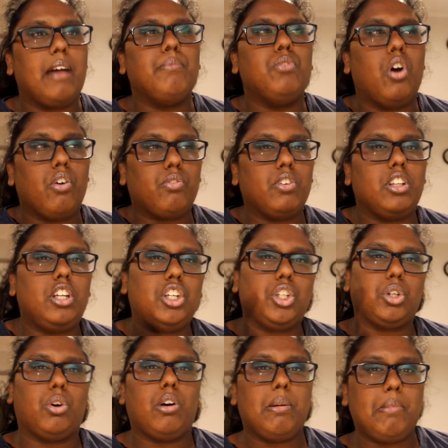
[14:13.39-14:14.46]
I'm not really
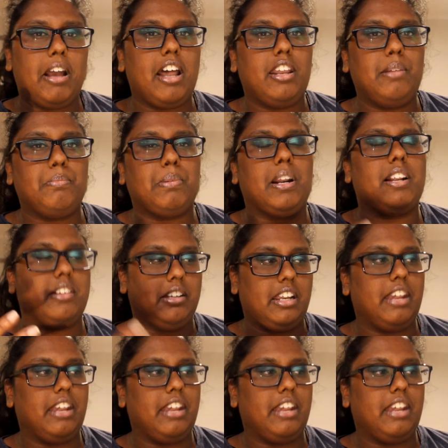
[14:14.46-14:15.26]
sure about it, but